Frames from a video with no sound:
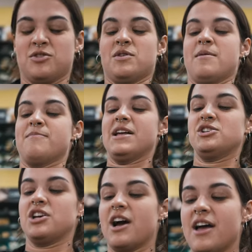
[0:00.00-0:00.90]
when I'm
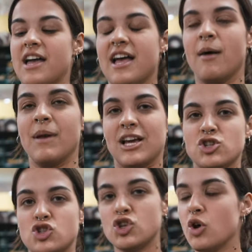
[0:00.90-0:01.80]
benching, I'm like
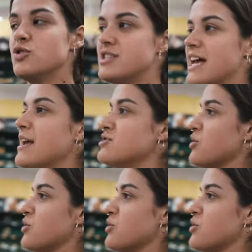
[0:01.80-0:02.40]
so stable.